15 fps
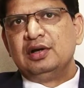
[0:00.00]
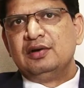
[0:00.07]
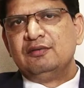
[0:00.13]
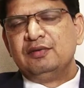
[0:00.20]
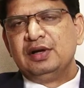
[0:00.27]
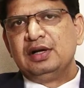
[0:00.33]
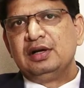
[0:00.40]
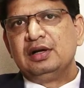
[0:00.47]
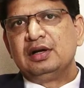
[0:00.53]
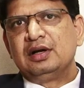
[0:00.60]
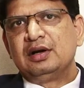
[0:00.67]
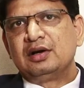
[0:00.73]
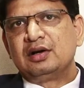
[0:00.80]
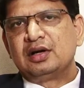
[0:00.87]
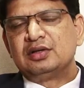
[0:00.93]

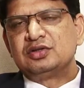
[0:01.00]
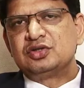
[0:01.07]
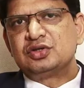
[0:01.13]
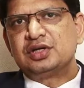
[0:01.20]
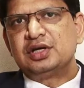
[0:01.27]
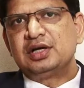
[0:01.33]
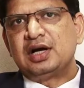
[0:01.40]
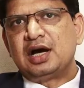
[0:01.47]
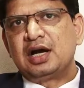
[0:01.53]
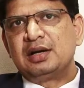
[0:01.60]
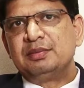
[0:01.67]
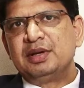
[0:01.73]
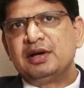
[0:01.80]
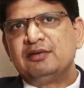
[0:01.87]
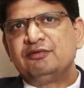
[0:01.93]
will constrain
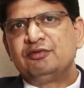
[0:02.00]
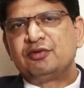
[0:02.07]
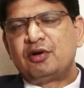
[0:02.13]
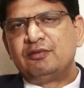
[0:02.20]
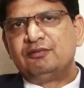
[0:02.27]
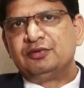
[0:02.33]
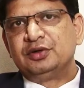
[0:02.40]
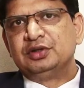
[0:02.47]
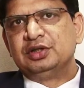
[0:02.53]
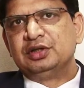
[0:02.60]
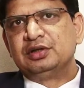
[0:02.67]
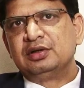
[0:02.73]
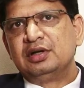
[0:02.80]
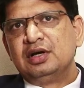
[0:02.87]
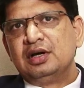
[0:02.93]
RBI from
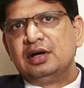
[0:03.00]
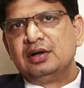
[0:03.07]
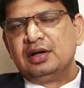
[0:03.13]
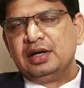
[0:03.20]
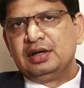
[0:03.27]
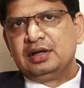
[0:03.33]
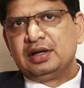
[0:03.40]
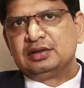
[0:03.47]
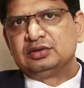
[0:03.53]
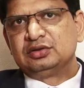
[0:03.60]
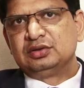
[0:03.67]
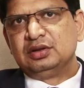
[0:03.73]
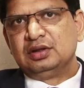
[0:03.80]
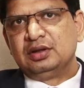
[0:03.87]
further rate cuts